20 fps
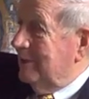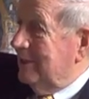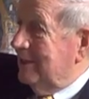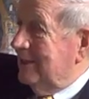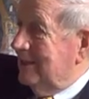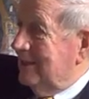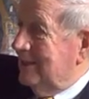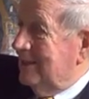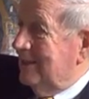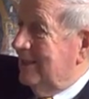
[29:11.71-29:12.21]
me."
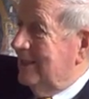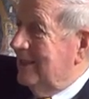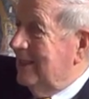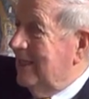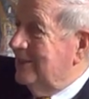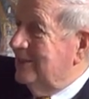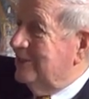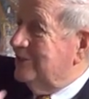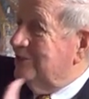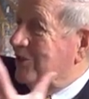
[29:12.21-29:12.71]
And, and he
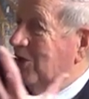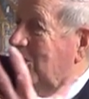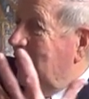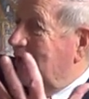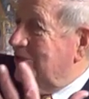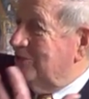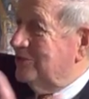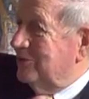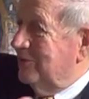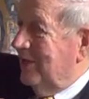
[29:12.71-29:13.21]
had these
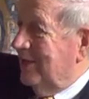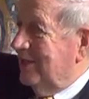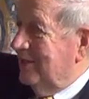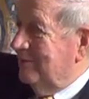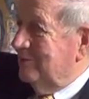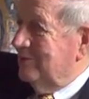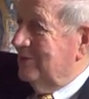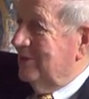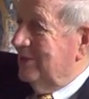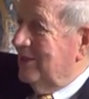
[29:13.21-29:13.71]
guards around
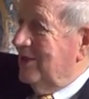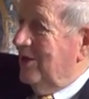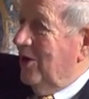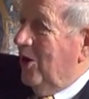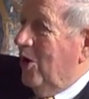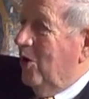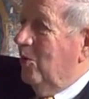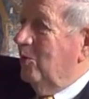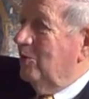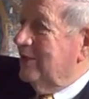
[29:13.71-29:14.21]
him, with,
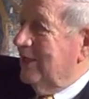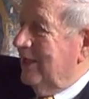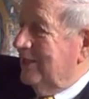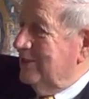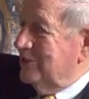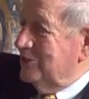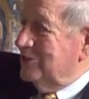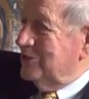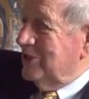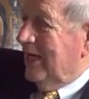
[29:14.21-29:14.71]
all with
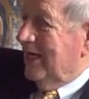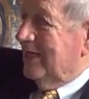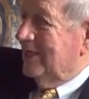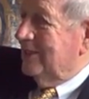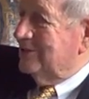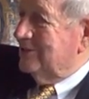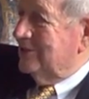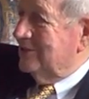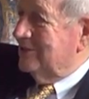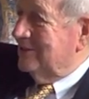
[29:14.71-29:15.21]
leather
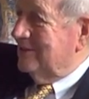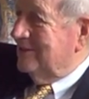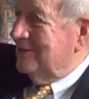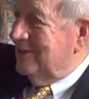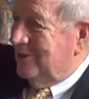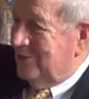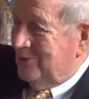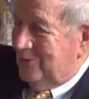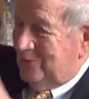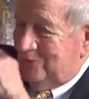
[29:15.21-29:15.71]
jackets and
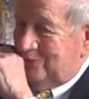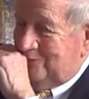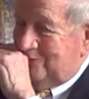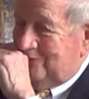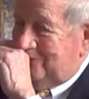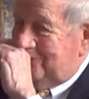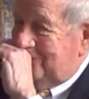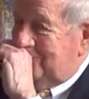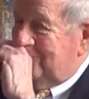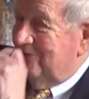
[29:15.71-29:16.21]
you know
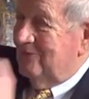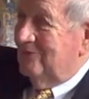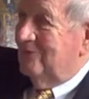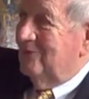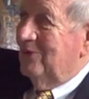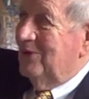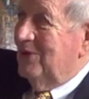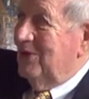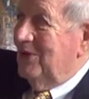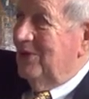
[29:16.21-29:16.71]

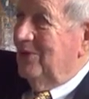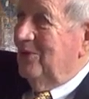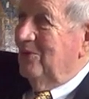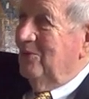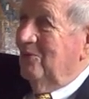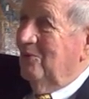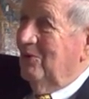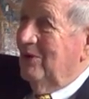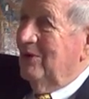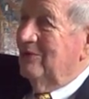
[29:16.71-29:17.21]

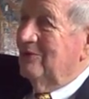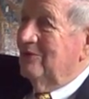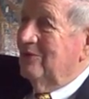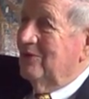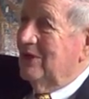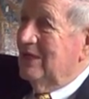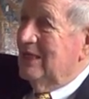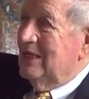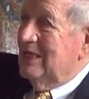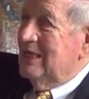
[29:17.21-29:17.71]

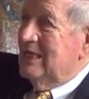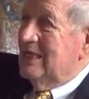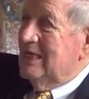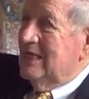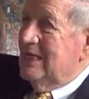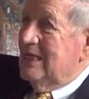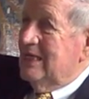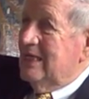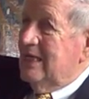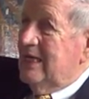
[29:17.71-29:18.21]
wonderful.
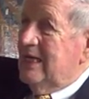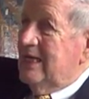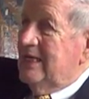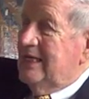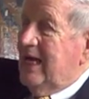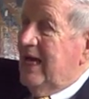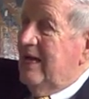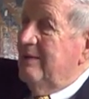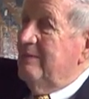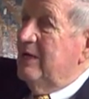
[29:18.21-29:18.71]

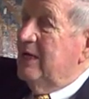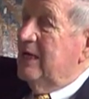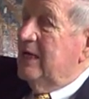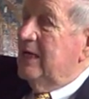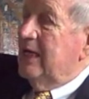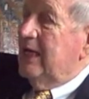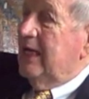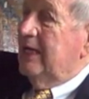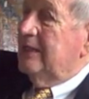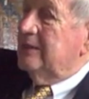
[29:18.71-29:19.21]
Came in,
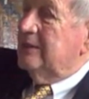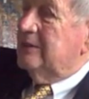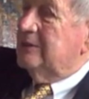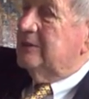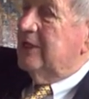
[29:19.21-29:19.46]
and, and